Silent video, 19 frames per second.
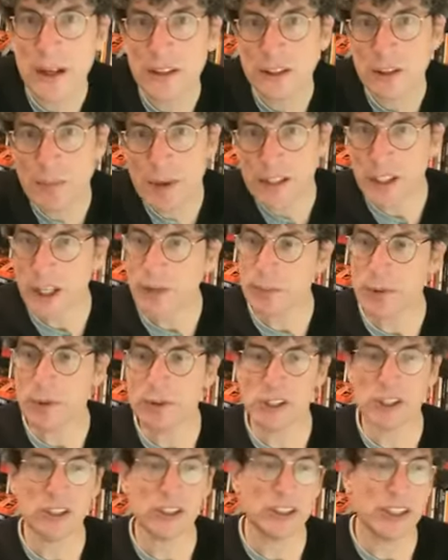Domestic abuse
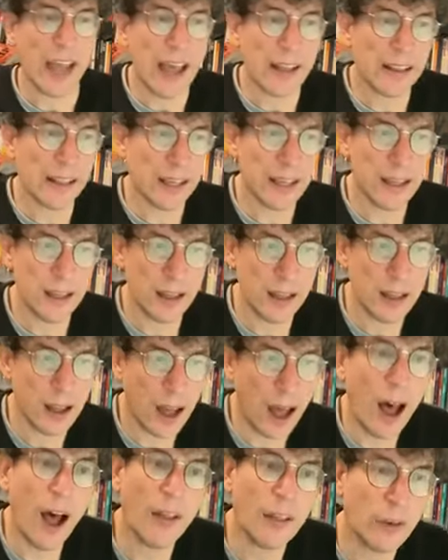is sadly
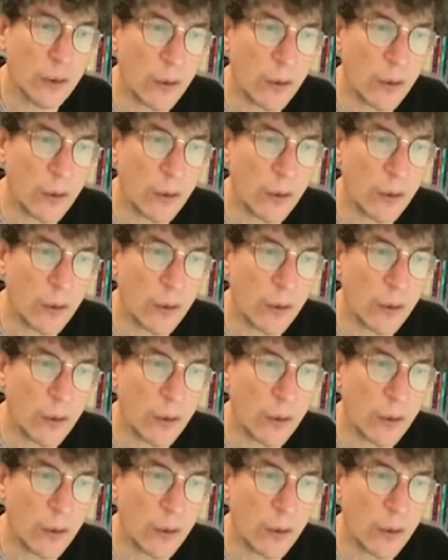on the